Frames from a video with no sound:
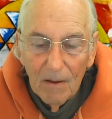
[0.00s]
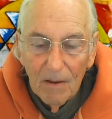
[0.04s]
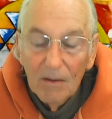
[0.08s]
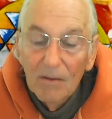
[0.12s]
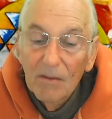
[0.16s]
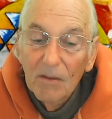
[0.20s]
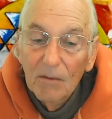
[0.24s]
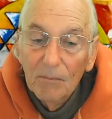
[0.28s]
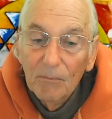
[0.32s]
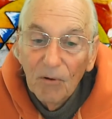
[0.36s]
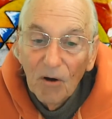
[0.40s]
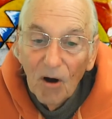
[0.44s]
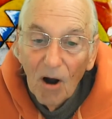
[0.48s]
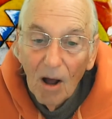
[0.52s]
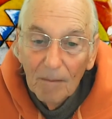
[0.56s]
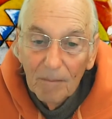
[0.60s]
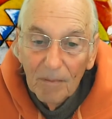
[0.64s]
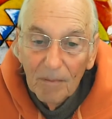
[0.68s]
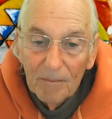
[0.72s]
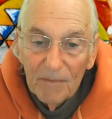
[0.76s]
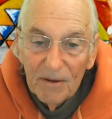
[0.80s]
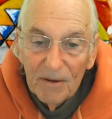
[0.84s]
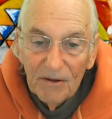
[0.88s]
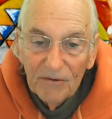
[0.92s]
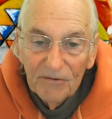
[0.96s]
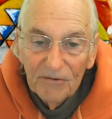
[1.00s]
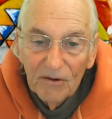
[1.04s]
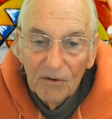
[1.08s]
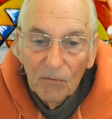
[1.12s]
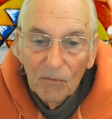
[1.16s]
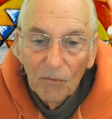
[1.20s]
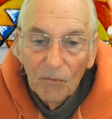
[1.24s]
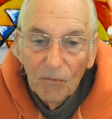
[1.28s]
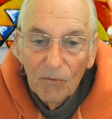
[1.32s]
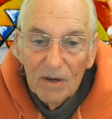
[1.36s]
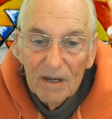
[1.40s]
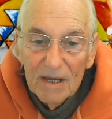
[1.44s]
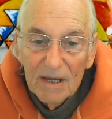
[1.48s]
the problem is that
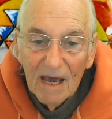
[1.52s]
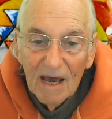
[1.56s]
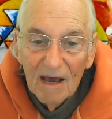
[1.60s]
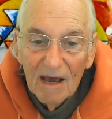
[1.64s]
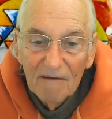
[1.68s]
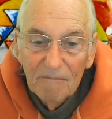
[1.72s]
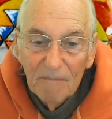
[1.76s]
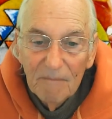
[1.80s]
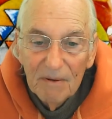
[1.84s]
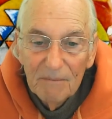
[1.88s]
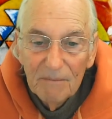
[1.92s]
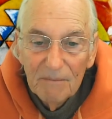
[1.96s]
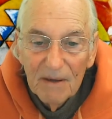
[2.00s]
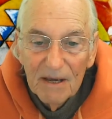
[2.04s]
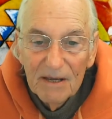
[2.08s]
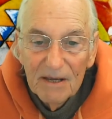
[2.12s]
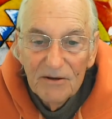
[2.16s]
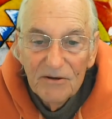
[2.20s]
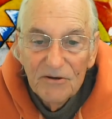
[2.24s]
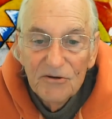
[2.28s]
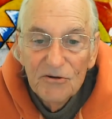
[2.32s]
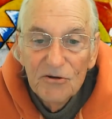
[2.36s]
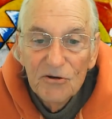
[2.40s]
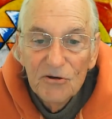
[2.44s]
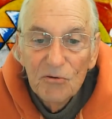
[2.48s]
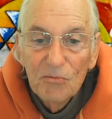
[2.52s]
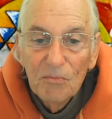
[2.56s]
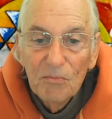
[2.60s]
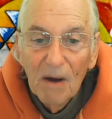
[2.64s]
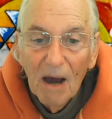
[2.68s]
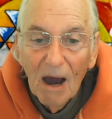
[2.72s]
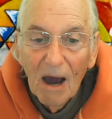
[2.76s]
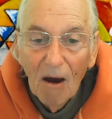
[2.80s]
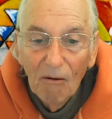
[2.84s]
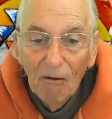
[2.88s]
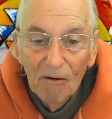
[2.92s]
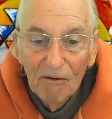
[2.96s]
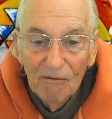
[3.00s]
we have been made too
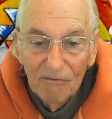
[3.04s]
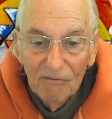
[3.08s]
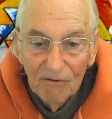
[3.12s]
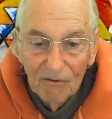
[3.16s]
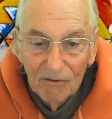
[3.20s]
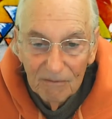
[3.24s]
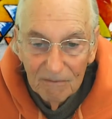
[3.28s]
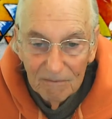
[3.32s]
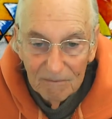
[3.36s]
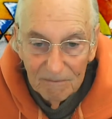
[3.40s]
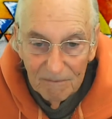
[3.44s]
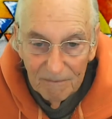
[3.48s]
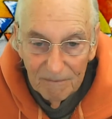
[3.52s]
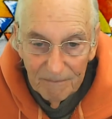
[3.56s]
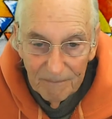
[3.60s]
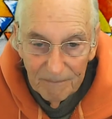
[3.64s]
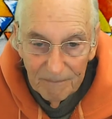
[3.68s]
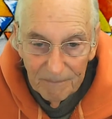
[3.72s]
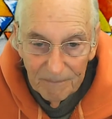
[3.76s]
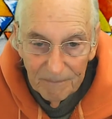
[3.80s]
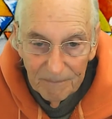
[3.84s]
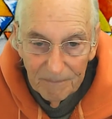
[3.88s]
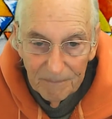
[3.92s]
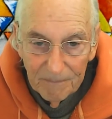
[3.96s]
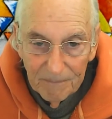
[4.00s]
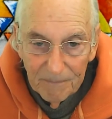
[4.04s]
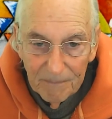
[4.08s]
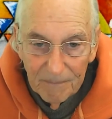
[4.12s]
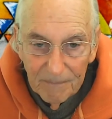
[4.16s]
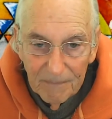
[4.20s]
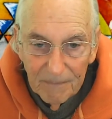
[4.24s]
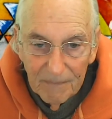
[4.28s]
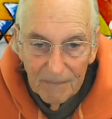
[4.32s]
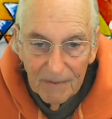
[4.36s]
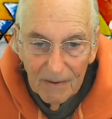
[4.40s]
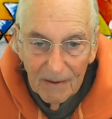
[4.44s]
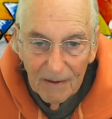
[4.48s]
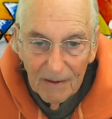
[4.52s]
powerful,
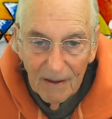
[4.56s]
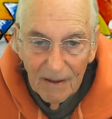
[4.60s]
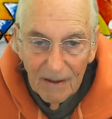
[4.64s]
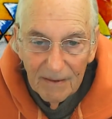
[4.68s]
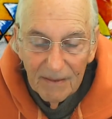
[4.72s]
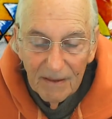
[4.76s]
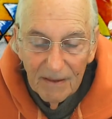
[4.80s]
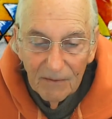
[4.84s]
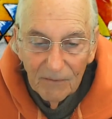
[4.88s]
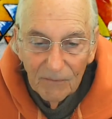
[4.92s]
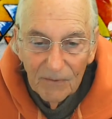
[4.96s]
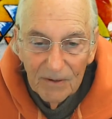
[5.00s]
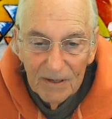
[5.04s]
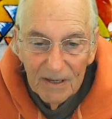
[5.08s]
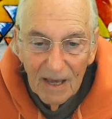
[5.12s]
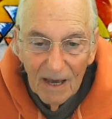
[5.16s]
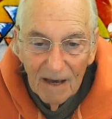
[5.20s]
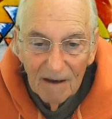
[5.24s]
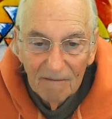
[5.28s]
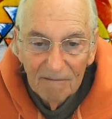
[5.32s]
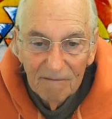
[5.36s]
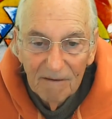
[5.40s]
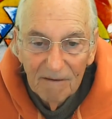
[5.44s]
and that we have